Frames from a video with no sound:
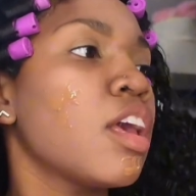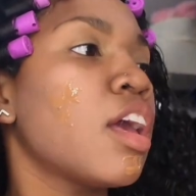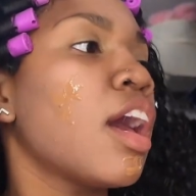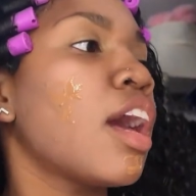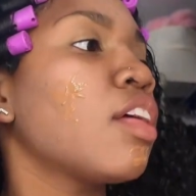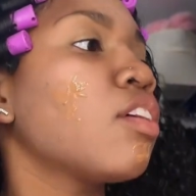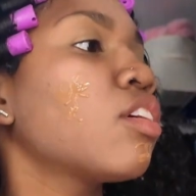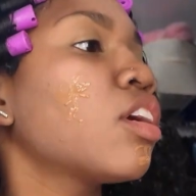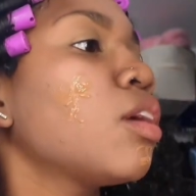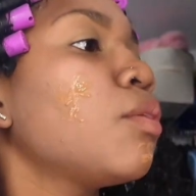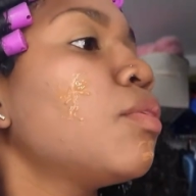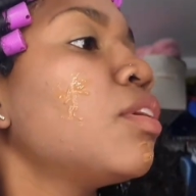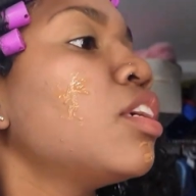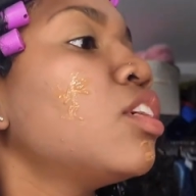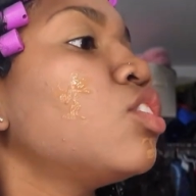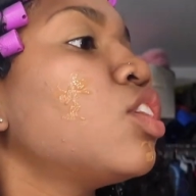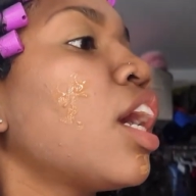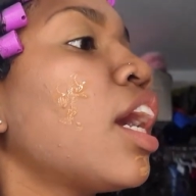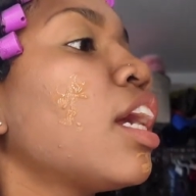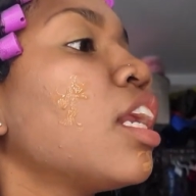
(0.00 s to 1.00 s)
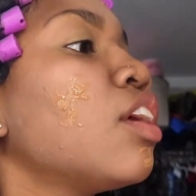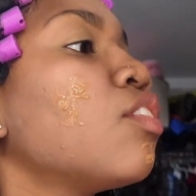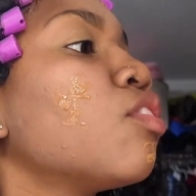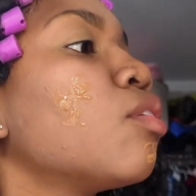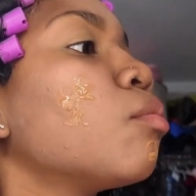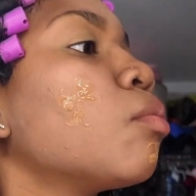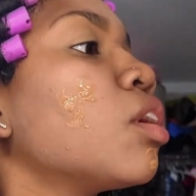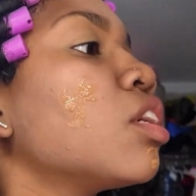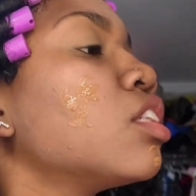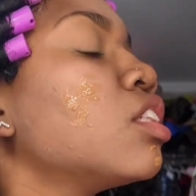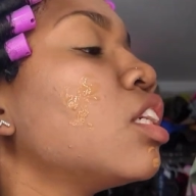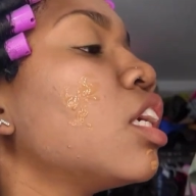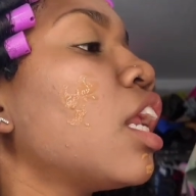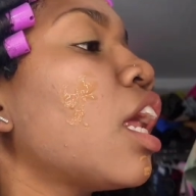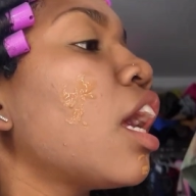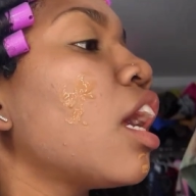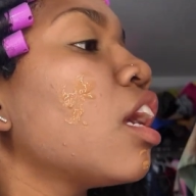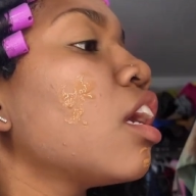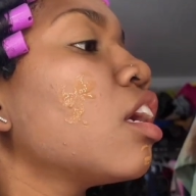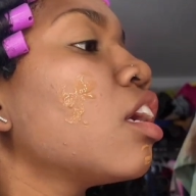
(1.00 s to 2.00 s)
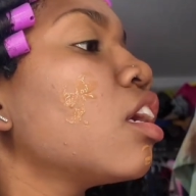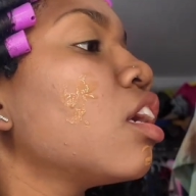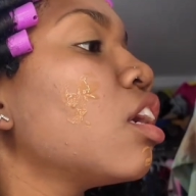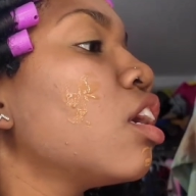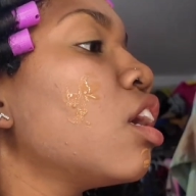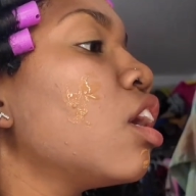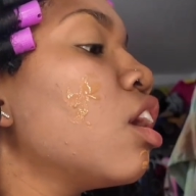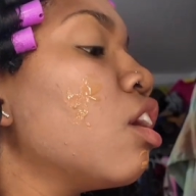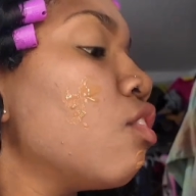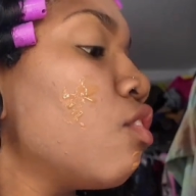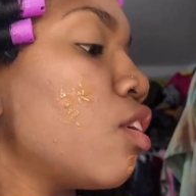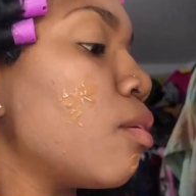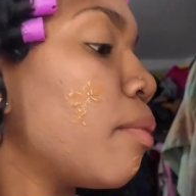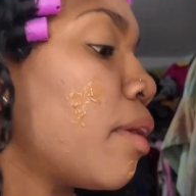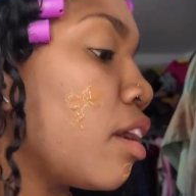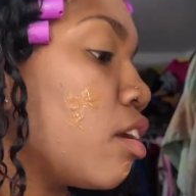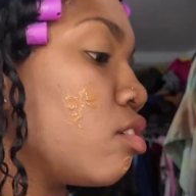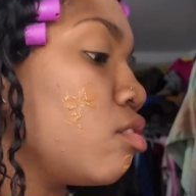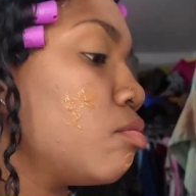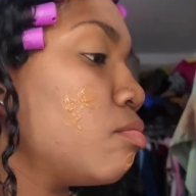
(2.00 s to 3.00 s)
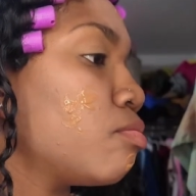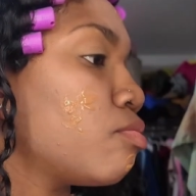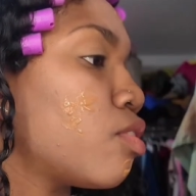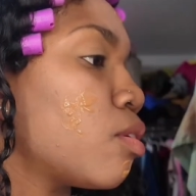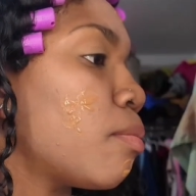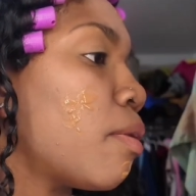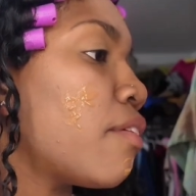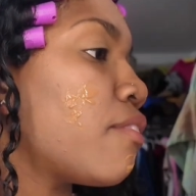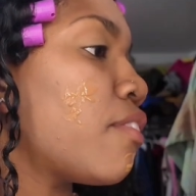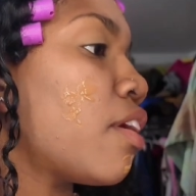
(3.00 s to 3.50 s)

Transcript: I really want to try a different brush today for my